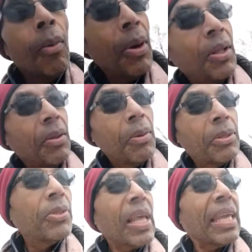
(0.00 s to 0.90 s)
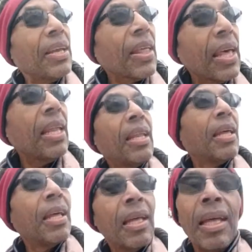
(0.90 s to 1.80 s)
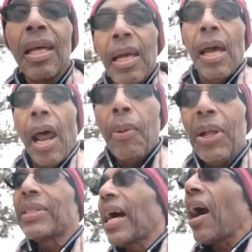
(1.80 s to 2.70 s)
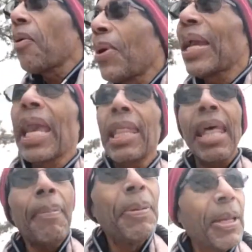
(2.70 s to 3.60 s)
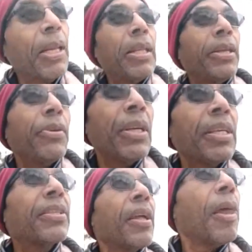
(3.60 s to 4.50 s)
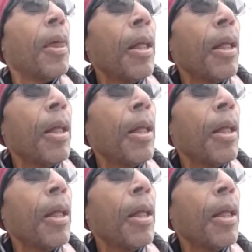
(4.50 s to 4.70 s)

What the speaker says: Well, as soon as I hear that, I realize how weak that particular leader is.